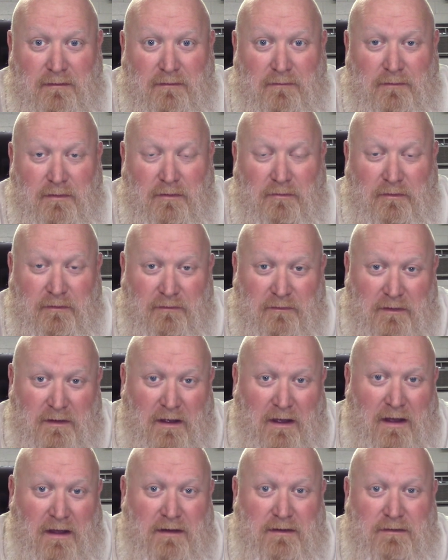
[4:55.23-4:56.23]
But we've
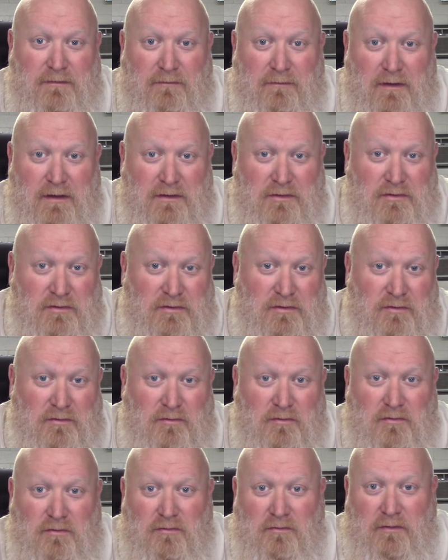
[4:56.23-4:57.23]
got to make
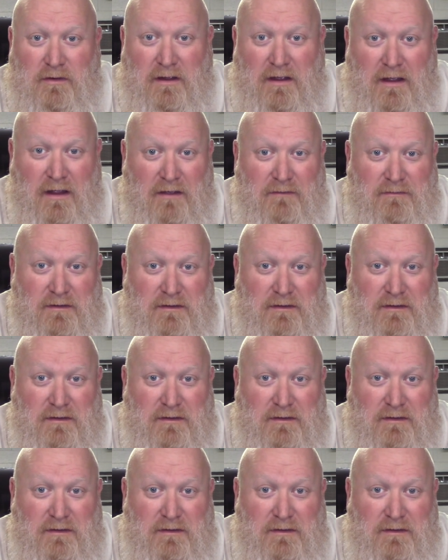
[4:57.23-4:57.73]
sure we have